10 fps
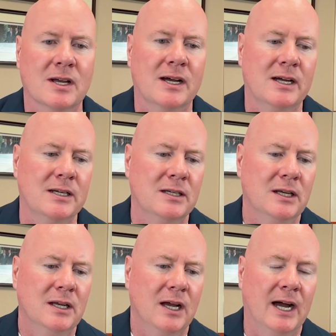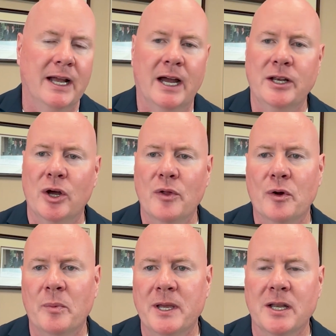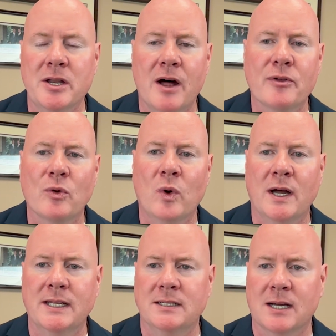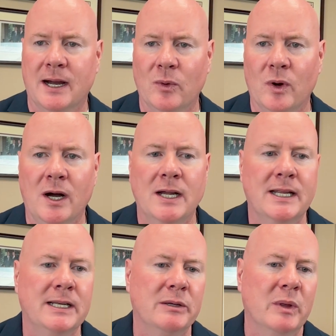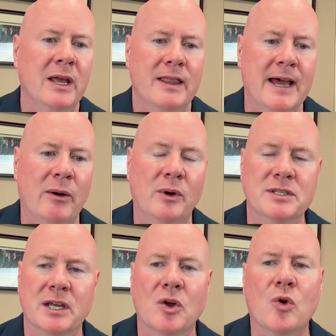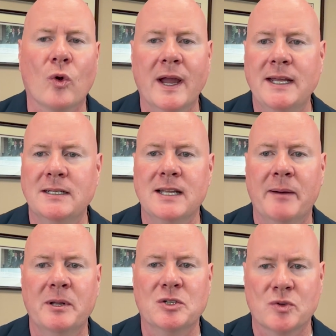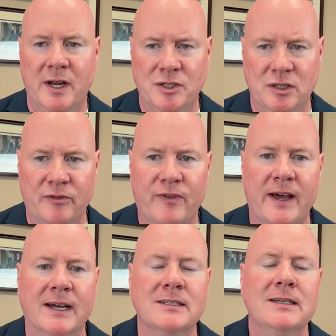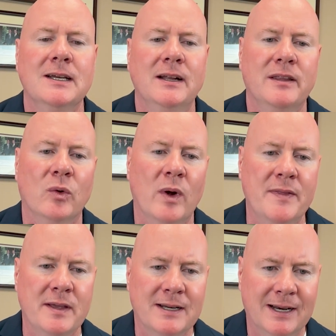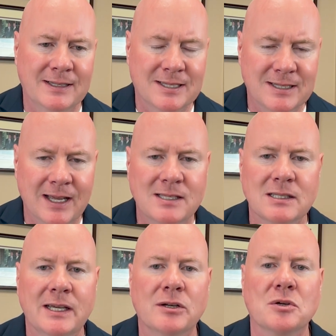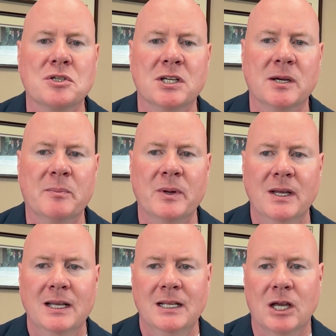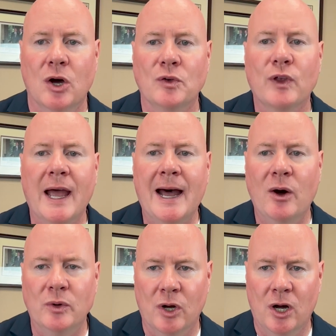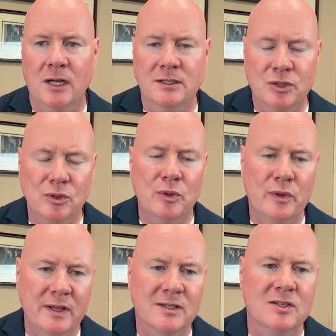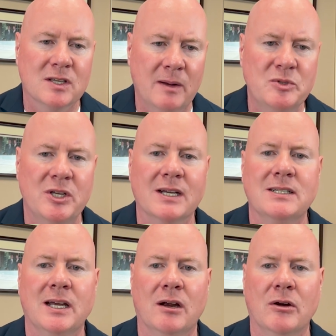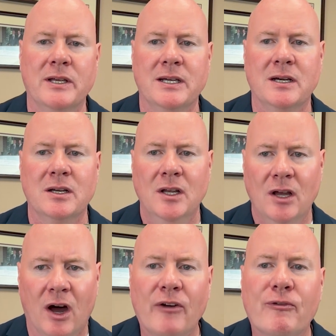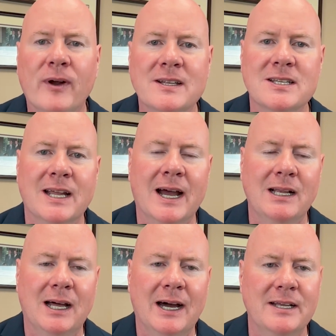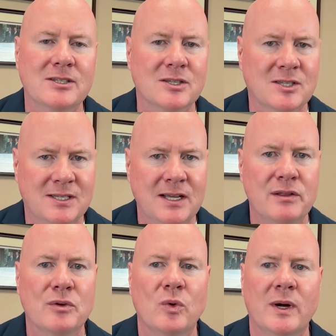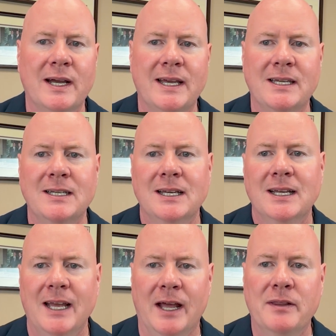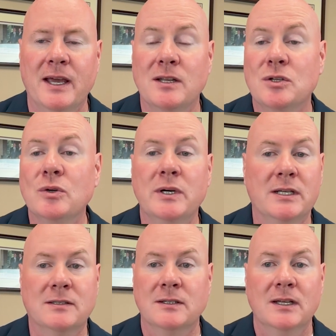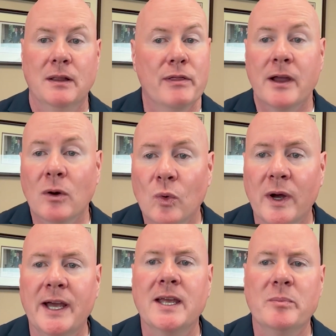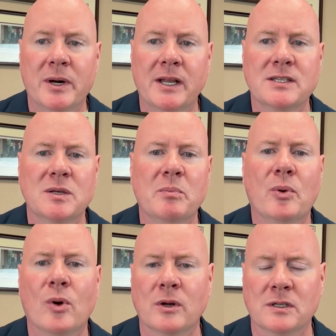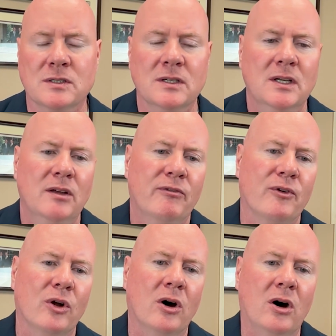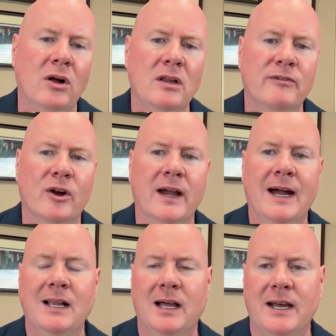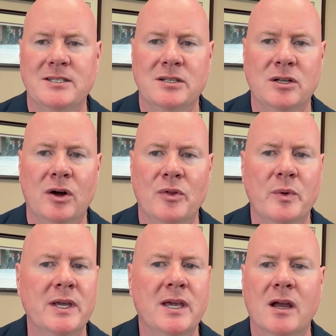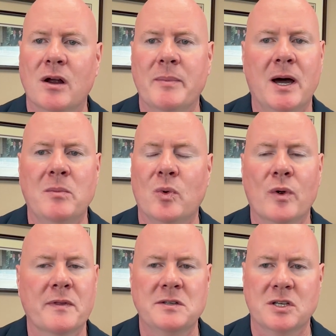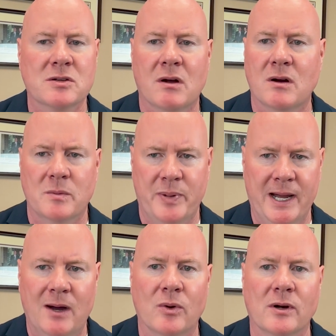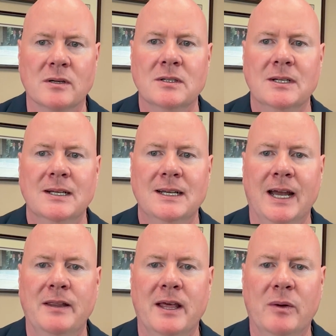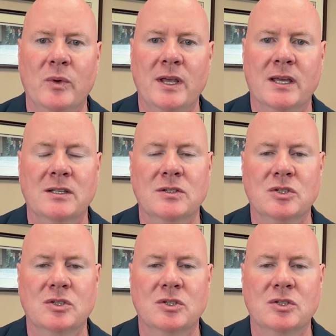I know there'll be another one in Taiwan, and that was a great demonstration effect that when the United States leadership goes out onto this subject area, our friends and allies see the way, and they do it their way. But it's important for all of our allies to know that we care about more than just hard power, and that we can